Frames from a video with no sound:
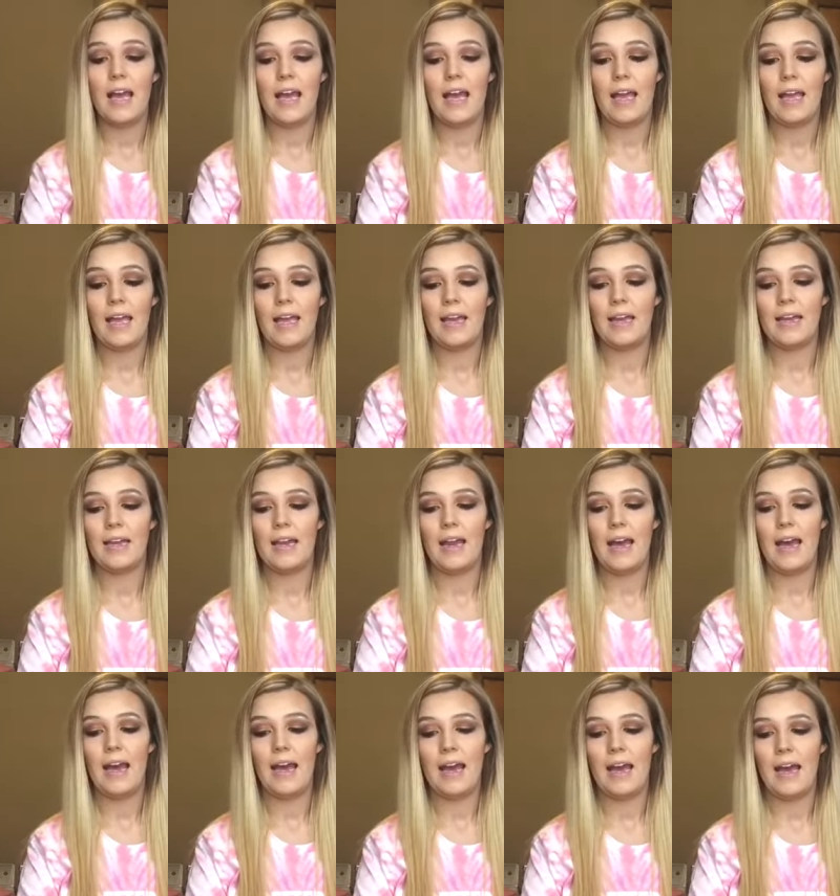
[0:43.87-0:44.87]
and
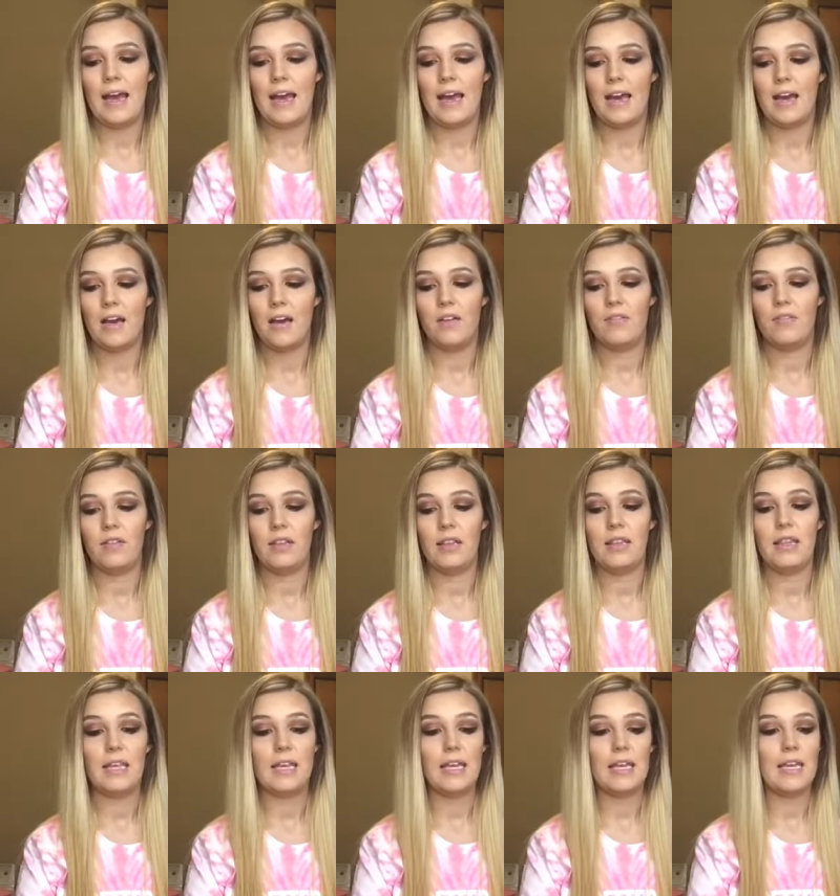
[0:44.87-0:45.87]
I have
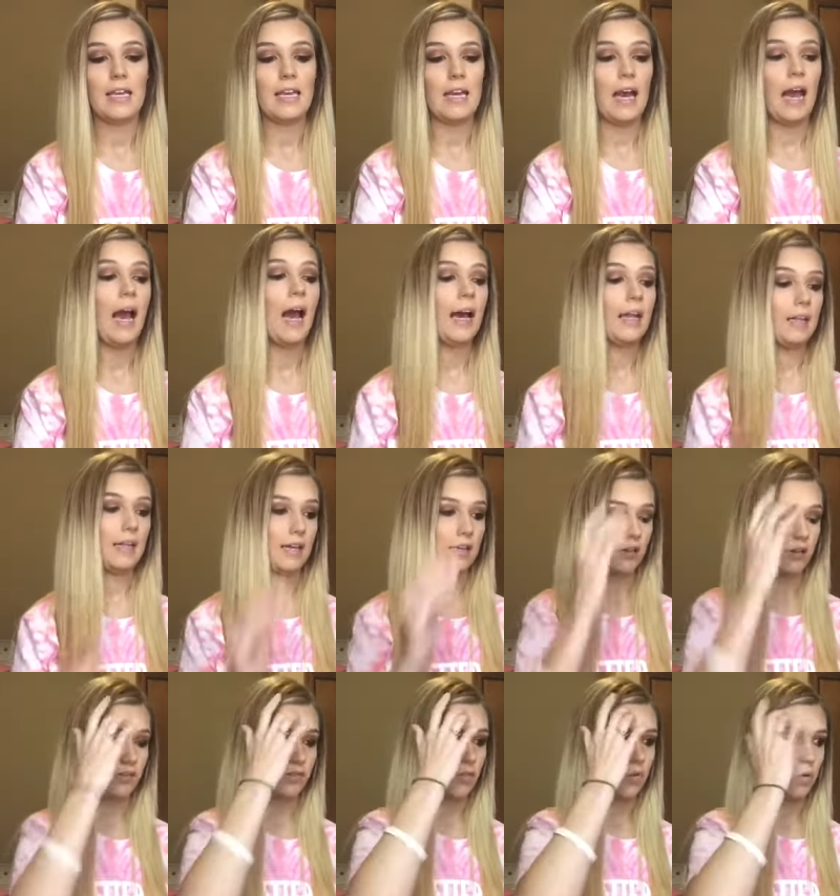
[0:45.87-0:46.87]
the
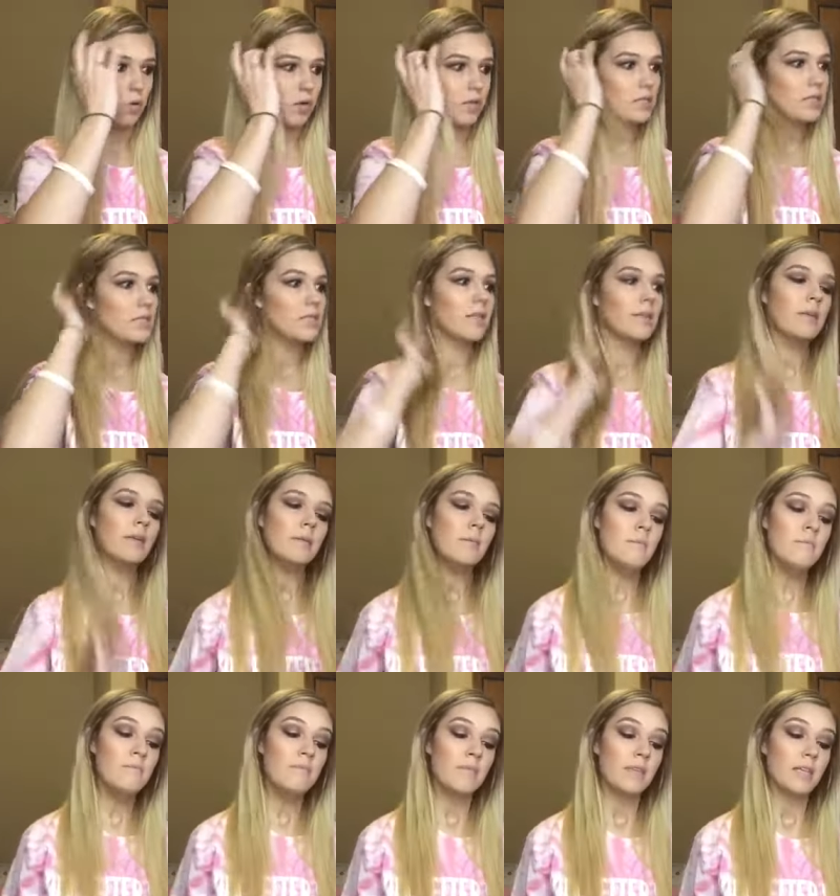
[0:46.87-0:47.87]
highlighter, of course,
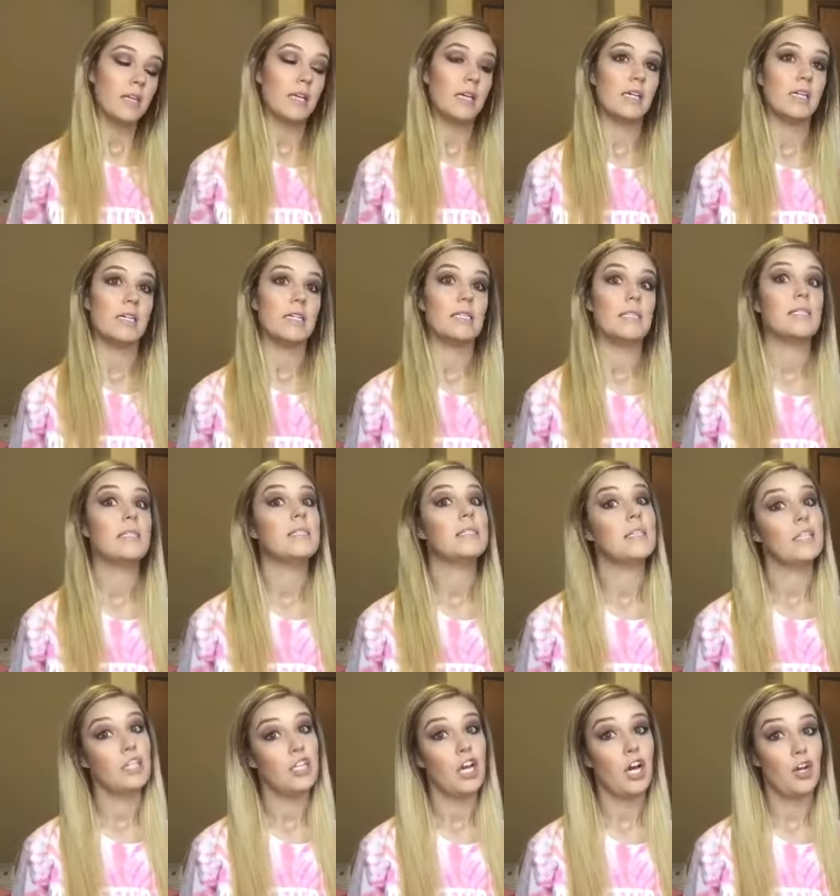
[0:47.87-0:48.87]
because
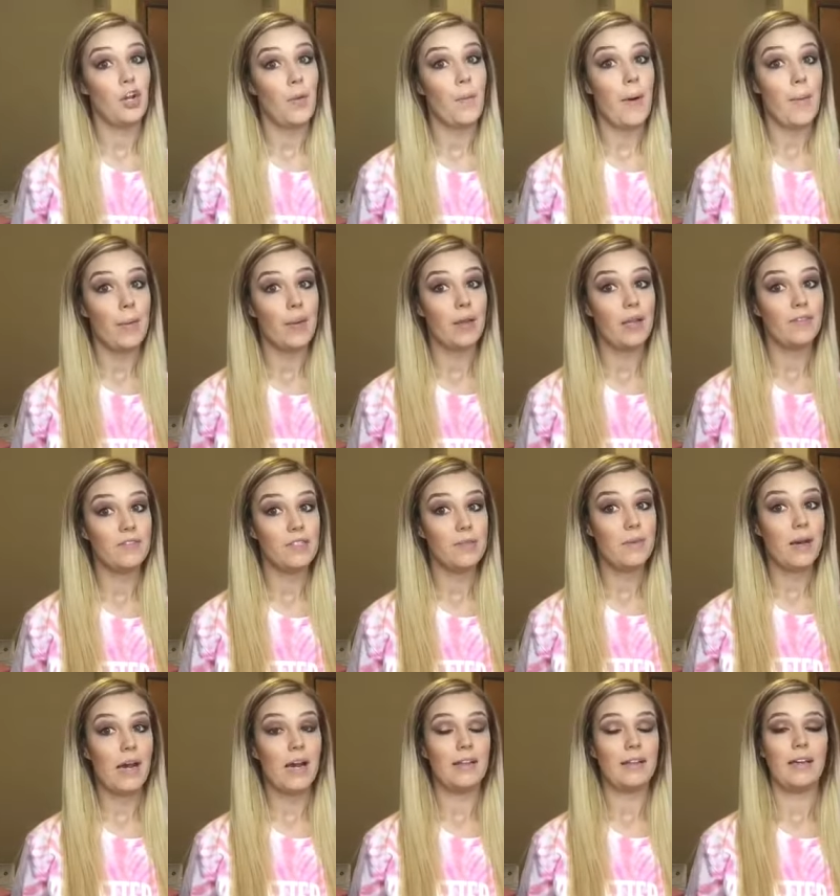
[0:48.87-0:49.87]
y'all know Mama loves
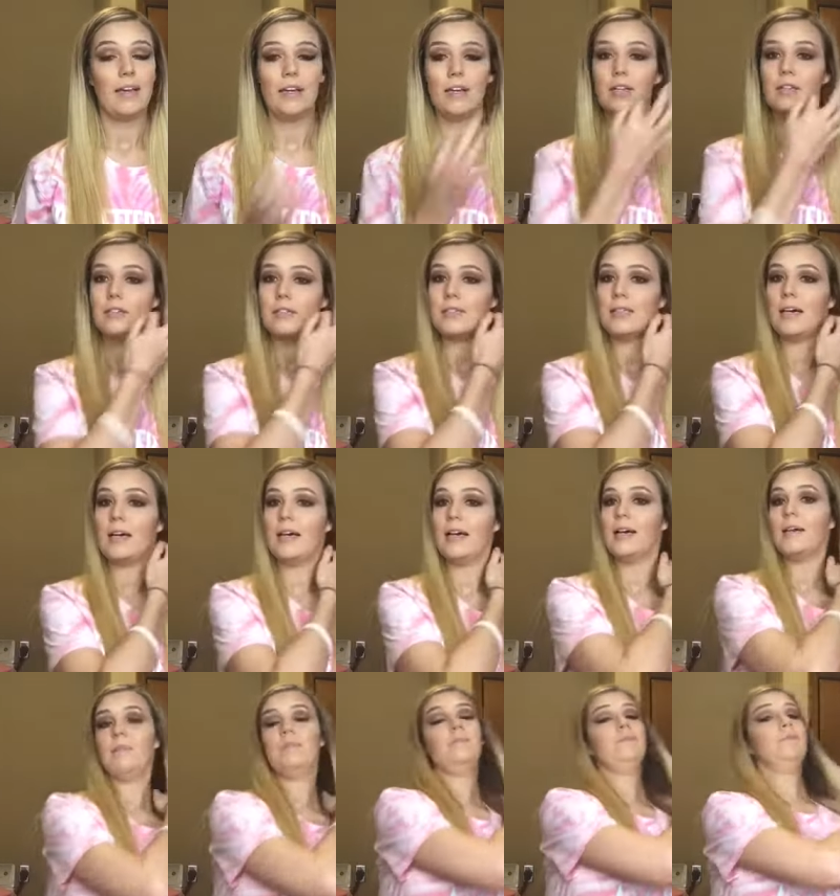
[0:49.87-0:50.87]
some highlighters.
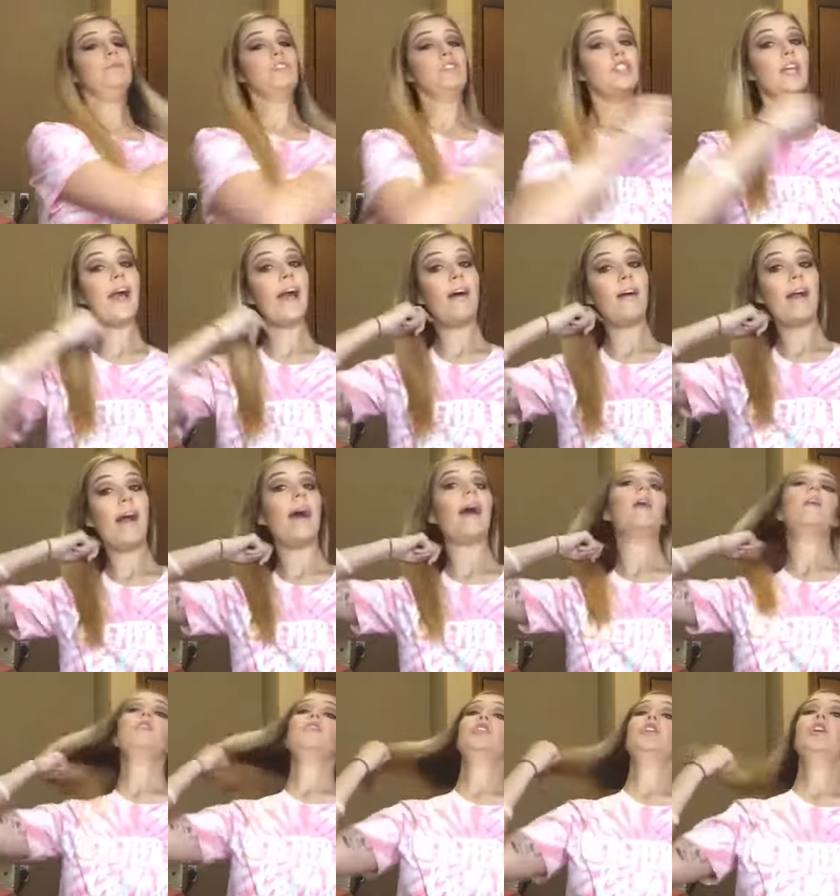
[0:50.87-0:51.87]
Um, shout
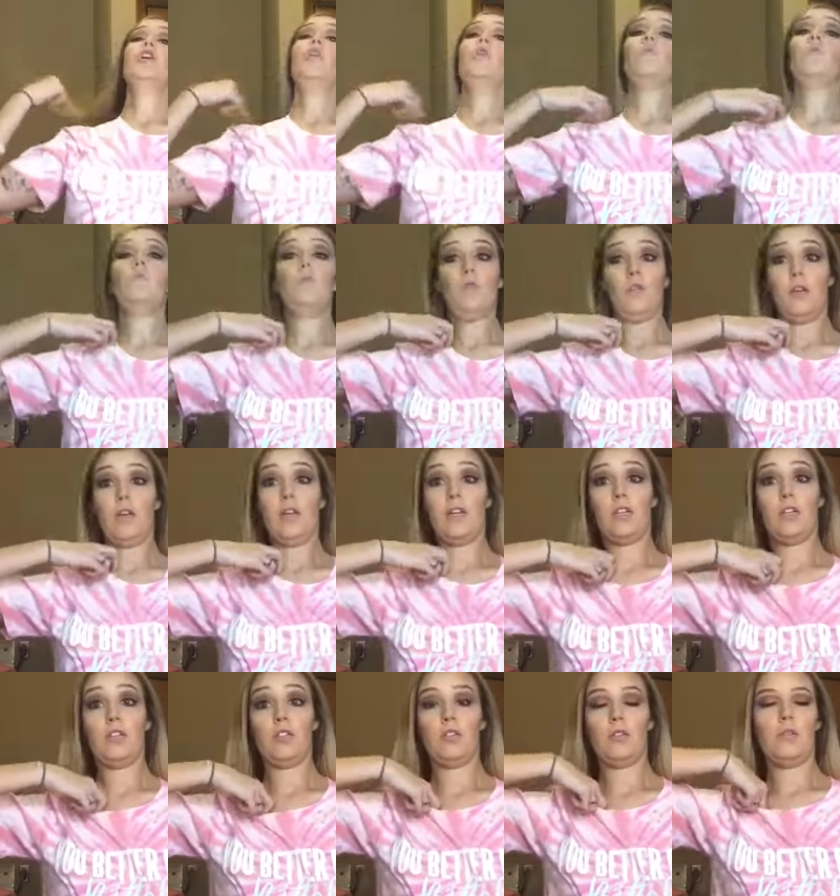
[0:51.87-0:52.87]
out to Beauty
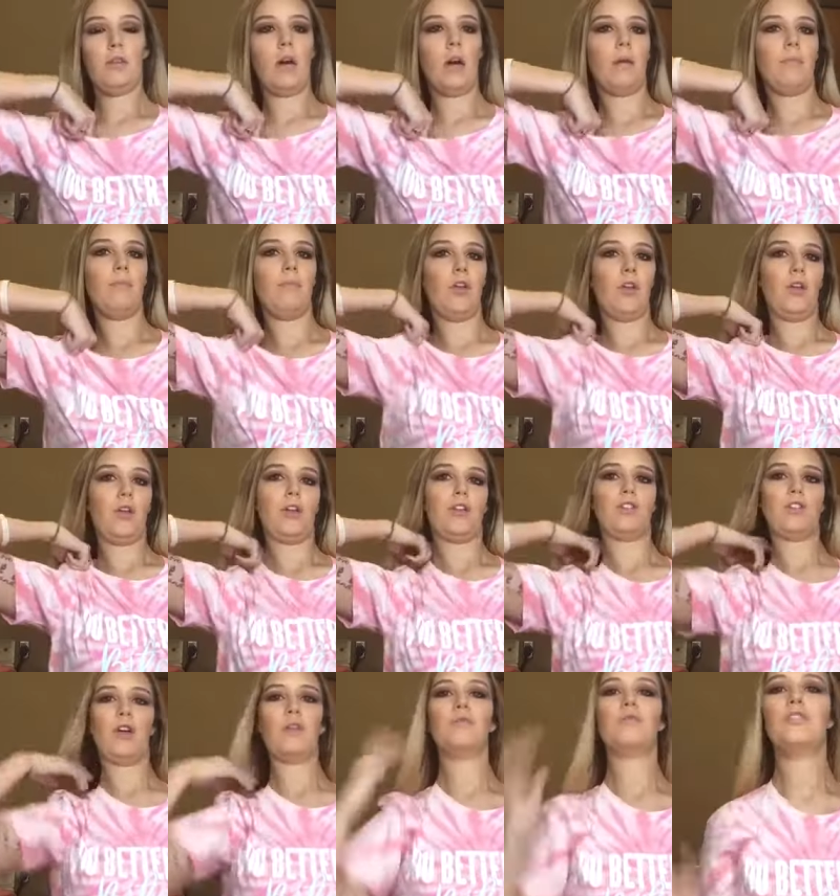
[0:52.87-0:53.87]
Control, not Beauty
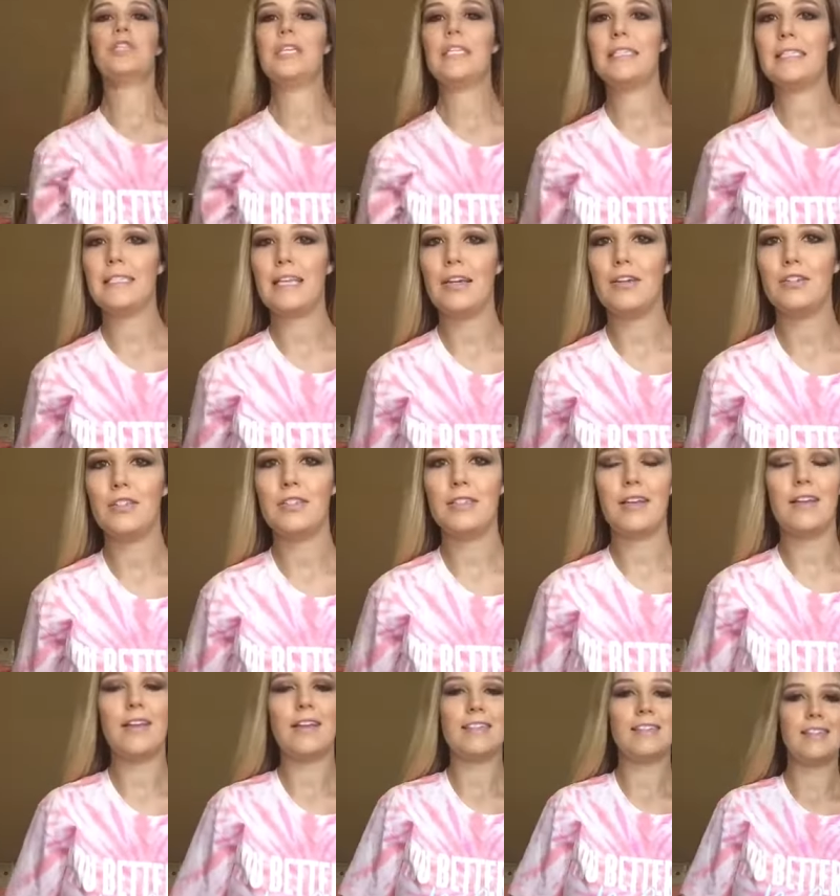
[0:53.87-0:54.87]
Control, Jesus, I used to
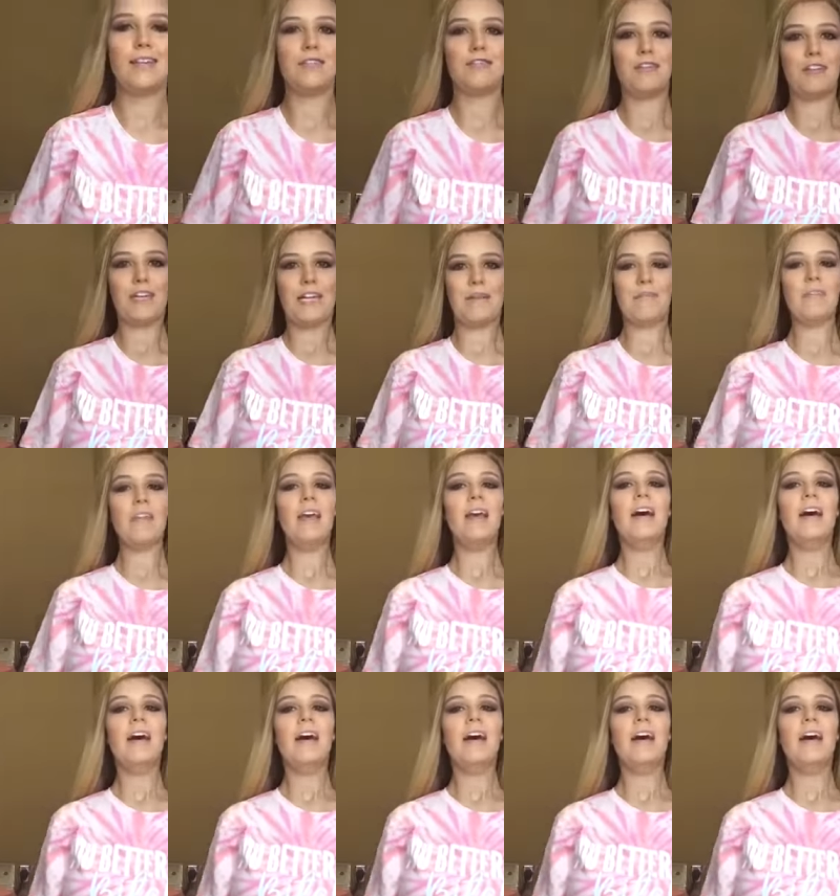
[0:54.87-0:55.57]
sell that stuff funny